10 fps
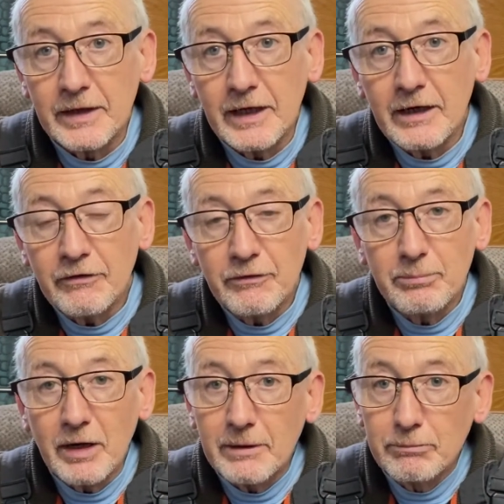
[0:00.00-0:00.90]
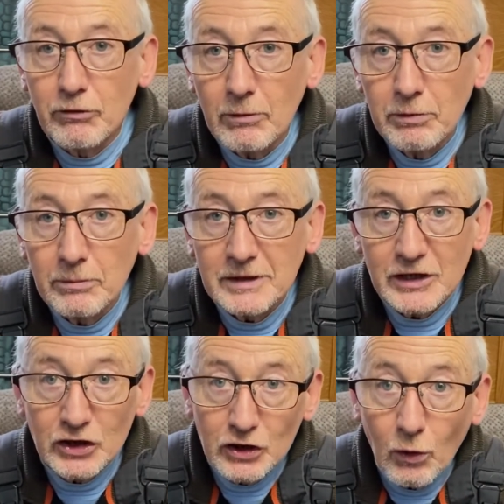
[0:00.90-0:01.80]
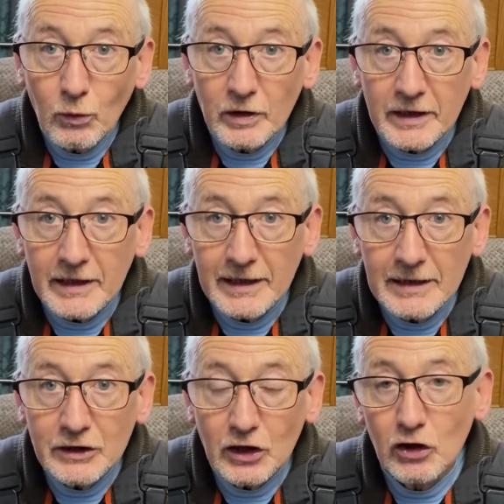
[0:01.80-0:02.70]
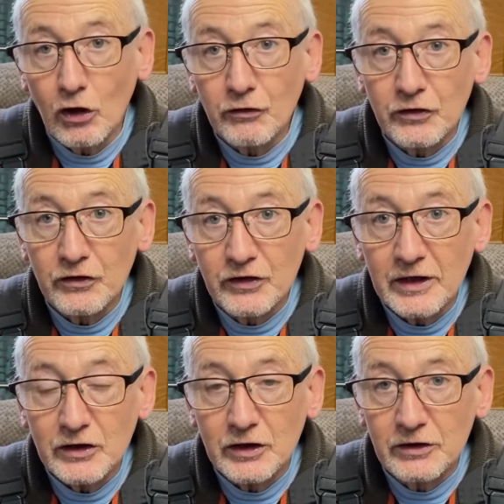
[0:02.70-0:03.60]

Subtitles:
if my problem solely is condensation,